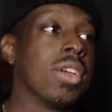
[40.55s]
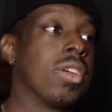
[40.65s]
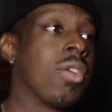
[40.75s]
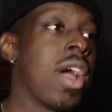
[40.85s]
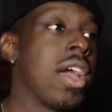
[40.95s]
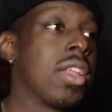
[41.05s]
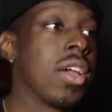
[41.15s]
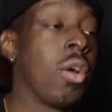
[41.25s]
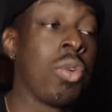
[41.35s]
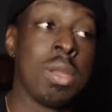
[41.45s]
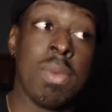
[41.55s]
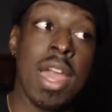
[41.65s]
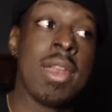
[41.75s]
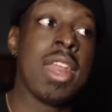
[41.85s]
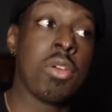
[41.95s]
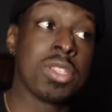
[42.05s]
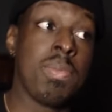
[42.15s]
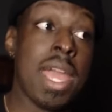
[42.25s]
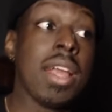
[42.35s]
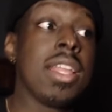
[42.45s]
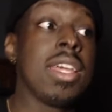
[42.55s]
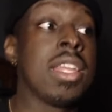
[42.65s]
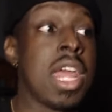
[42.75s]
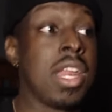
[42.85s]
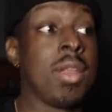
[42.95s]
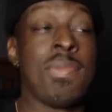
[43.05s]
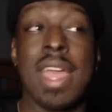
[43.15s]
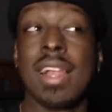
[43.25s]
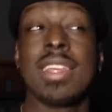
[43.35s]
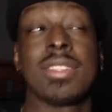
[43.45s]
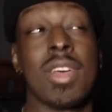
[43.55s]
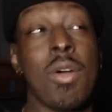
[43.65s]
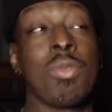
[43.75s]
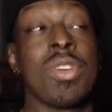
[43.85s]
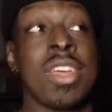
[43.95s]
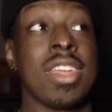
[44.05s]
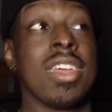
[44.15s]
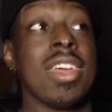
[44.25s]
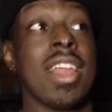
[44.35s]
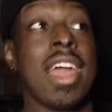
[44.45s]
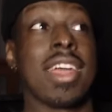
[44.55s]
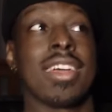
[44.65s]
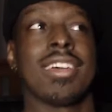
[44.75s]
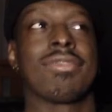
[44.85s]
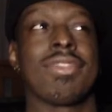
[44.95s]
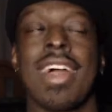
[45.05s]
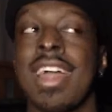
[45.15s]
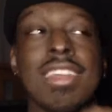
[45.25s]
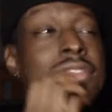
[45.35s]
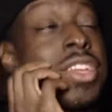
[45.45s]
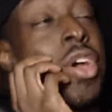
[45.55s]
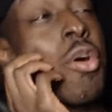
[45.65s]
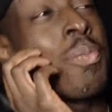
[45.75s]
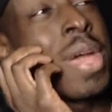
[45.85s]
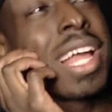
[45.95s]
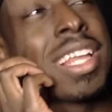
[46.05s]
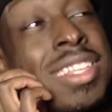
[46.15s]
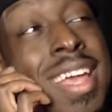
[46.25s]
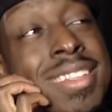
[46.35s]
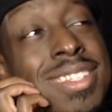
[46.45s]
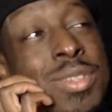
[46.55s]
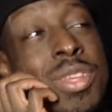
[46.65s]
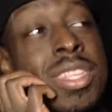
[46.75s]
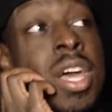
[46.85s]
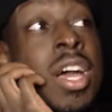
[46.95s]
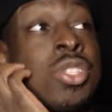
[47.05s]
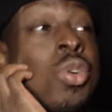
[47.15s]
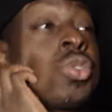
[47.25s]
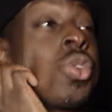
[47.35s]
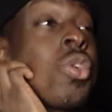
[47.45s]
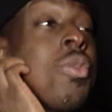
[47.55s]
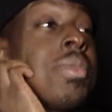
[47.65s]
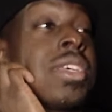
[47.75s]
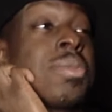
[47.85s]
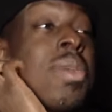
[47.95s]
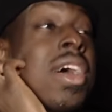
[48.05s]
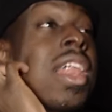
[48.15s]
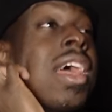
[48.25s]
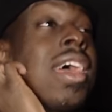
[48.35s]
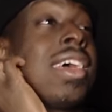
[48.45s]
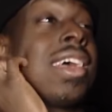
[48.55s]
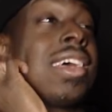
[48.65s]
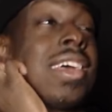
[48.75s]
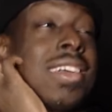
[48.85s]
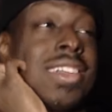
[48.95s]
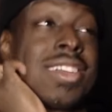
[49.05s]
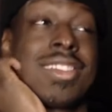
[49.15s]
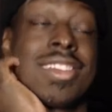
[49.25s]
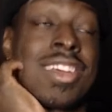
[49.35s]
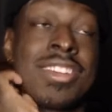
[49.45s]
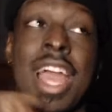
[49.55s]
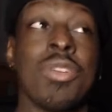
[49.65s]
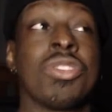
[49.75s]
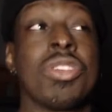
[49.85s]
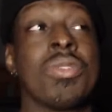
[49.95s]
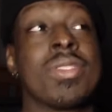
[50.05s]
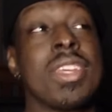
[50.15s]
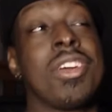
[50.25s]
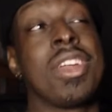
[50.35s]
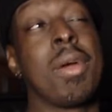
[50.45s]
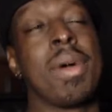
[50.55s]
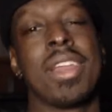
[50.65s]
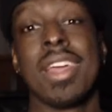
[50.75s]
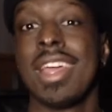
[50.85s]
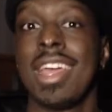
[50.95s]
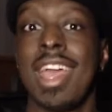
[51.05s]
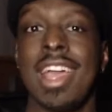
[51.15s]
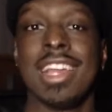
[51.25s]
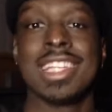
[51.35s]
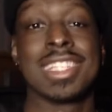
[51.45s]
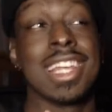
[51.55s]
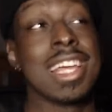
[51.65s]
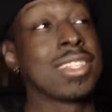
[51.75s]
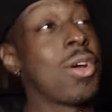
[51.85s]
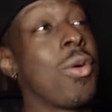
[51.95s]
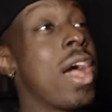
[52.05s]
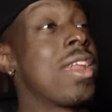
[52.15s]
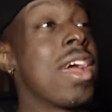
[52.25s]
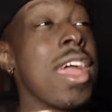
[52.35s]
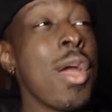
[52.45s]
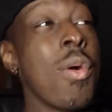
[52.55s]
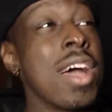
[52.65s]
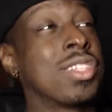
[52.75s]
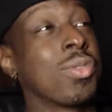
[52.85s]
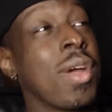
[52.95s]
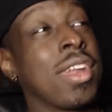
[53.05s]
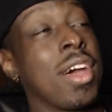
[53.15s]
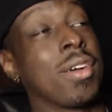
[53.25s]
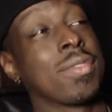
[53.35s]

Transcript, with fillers: all right? With and there's Bailey in it. Bailey Sok with it. Like I didn't even know Bailey dances with uh, JoJo Gomez, but because I usually don't see her there. But hey, listen, let's go ahead and watch it right now.